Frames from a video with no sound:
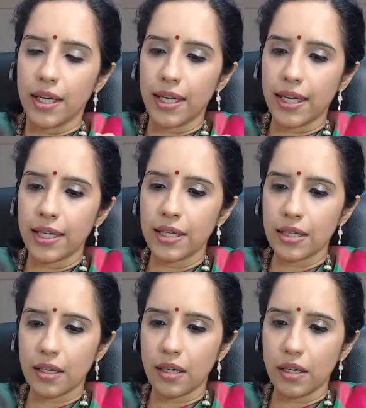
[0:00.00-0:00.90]

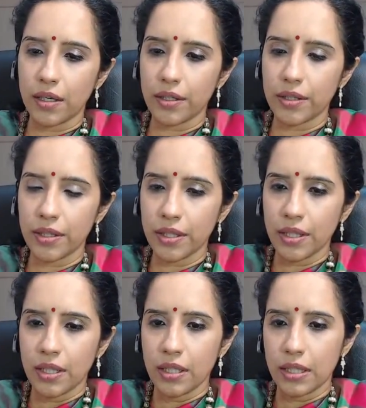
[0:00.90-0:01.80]
And
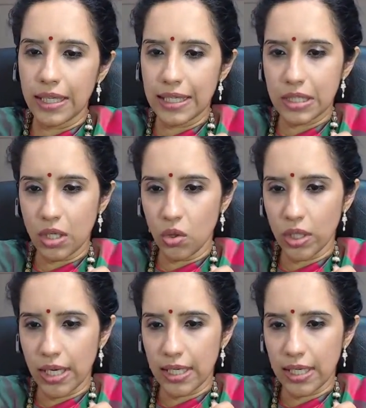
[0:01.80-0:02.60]
let's look